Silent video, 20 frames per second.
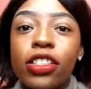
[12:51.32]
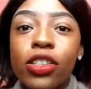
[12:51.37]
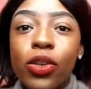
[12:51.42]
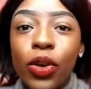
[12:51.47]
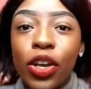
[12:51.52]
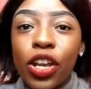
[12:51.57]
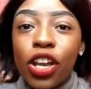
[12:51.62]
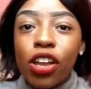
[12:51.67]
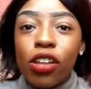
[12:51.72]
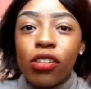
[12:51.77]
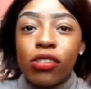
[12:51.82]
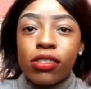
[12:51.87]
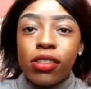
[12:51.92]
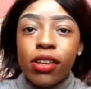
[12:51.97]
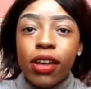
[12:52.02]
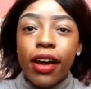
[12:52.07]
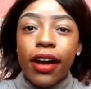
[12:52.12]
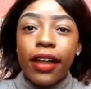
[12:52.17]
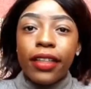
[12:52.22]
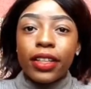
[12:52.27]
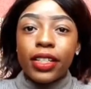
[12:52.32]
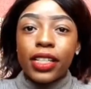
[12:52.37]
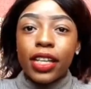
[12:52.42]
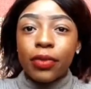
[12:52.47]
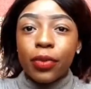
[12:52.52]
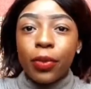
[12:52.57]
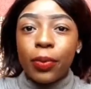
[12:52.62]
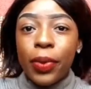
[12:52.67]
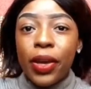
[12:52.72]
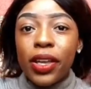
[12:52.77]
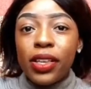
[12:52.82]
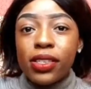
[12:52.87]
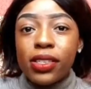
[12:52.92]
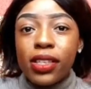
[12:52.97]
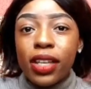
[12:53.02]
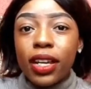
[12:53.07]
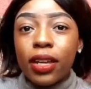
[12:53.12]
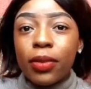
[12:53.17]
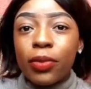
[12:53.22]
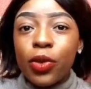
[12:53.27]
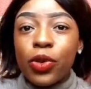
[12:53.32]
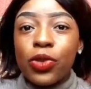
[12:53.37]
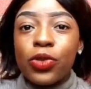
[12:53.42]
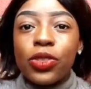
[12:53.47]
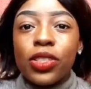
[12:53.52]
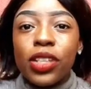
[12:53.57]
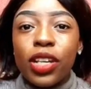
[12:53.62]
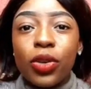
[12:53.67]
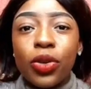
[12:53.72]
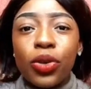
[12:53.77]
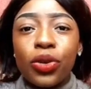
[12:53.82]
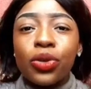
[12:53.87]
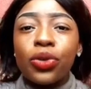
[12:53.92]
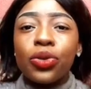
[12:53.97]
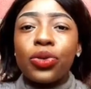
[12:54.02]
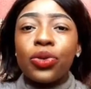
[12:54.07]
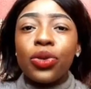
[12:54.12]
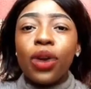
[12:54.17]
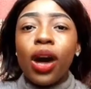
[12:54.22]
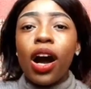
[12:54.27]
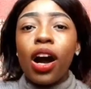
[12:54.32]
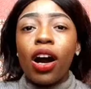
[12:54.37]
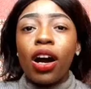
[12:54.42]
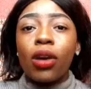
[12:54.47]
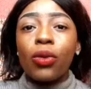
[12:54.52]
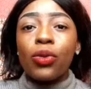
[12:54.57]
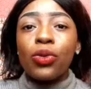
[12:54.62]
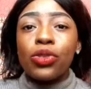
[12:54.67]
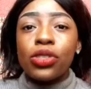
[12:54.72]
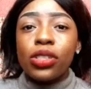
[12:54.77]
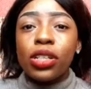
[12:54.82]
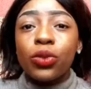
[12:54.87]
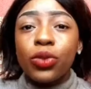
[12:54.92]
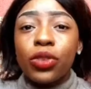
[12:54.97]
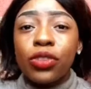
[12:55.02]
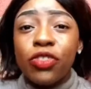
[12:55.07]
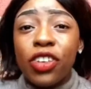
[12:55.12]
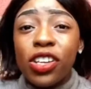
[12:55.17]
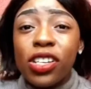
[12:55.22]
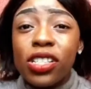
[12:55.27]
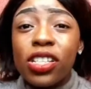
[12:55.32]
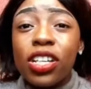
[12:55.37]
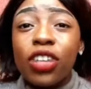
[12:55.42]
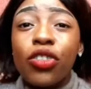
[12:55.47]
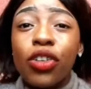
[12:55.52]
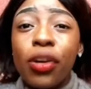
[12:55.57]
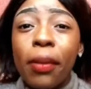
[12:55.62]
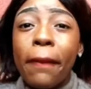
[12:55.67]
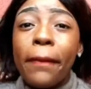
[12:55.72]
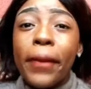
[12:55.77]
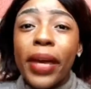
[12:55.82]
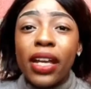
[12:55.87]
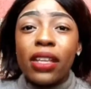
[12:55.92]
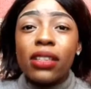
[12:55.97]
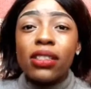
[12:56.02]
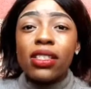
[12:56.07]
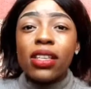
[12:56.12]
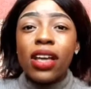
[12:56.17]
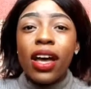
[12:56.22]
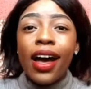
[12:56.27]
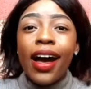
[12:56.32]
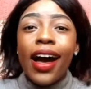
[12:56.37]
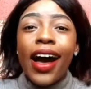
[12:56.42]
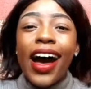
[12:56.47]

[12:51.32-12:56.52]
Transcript: Here is the type of bangs that I'm going to take you through. We'll start with first degree bangs.